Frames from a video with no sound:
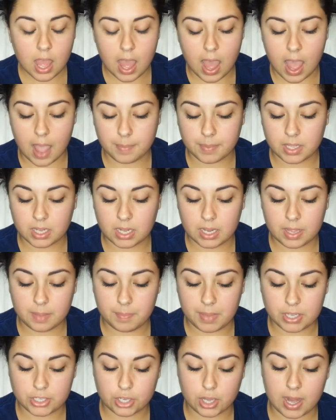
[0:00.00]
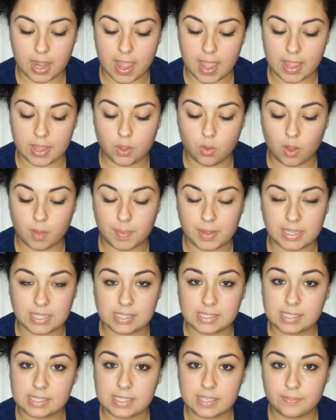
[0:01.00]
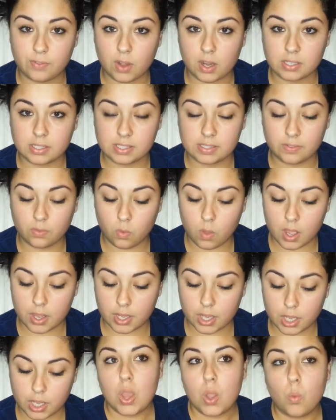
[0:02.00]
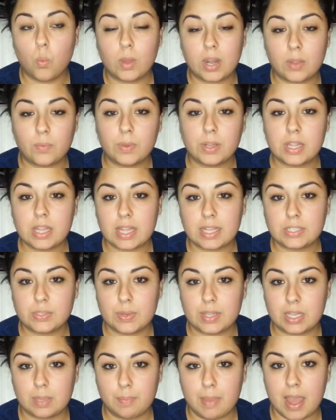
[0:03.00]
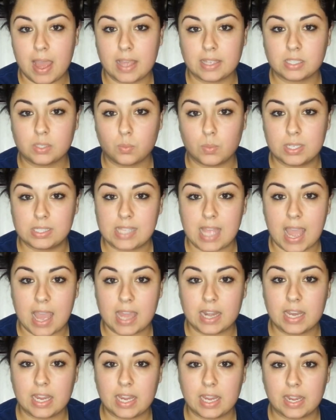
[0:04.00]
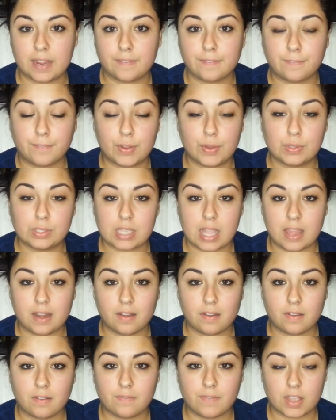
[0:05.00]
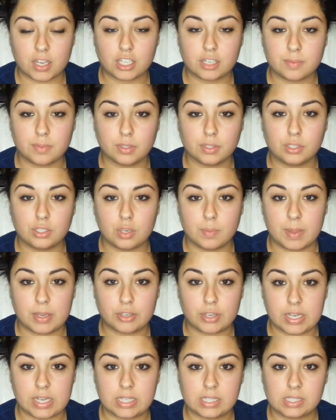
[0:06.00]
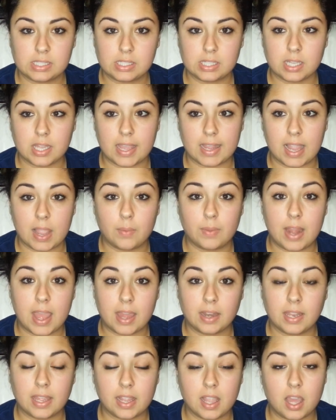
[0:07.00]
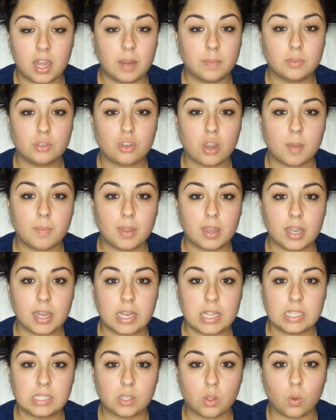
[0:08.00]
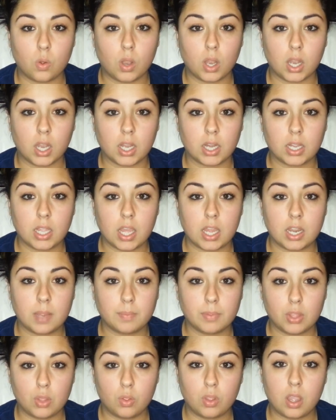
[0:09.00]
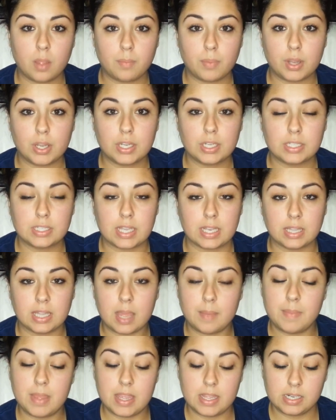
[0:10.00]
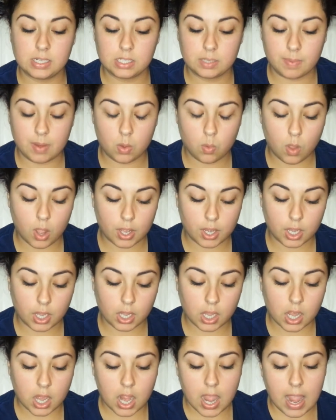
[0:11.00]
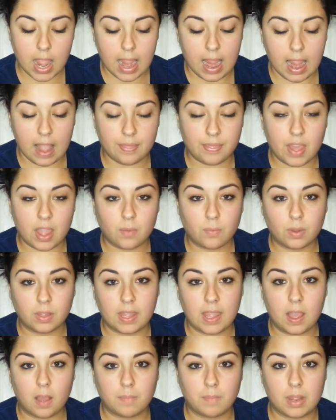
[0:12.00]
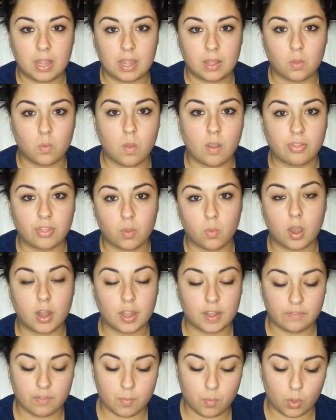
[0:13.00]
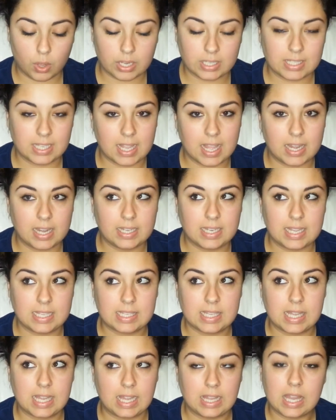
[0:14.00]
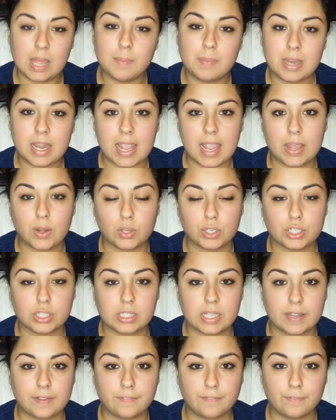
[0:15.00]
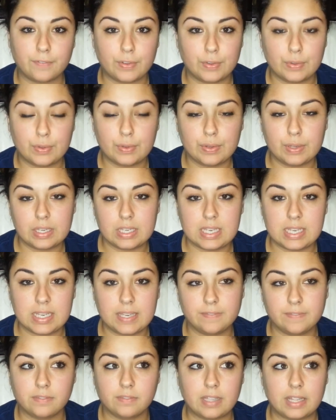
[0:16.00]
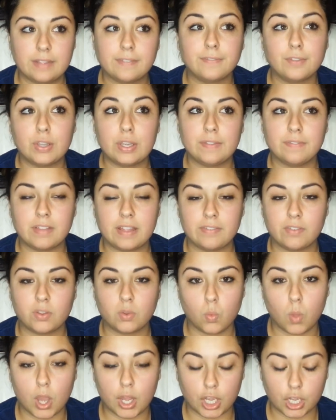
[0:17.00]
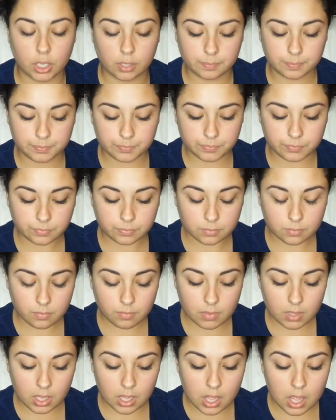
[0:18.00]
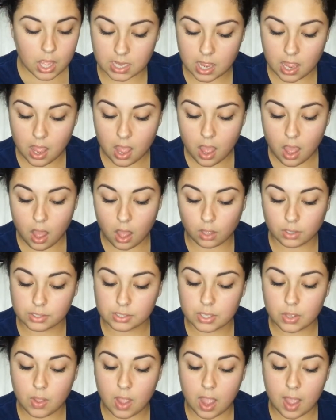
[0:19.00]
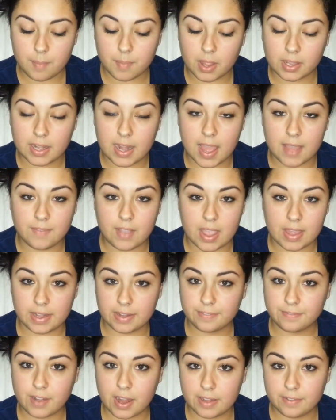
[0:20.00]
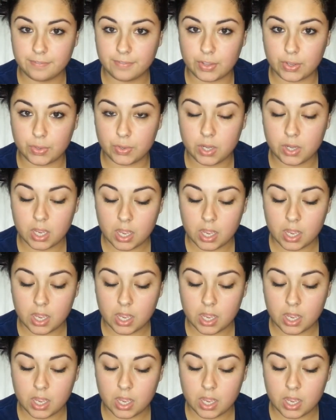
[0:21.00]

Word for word: I'm gonna make sure I incorporate the 64 ounces of water. What I really liked doing in the past was adding fruits and vegetables to my drinks. Like I would add like cut up strawberries or cut up cucumbers and lemon to my water, and that really helped me like want the water even more because it kind of tasted like lemonade or just like fruity, like fruity flavored water. Also, I'm not gonna have any fried food.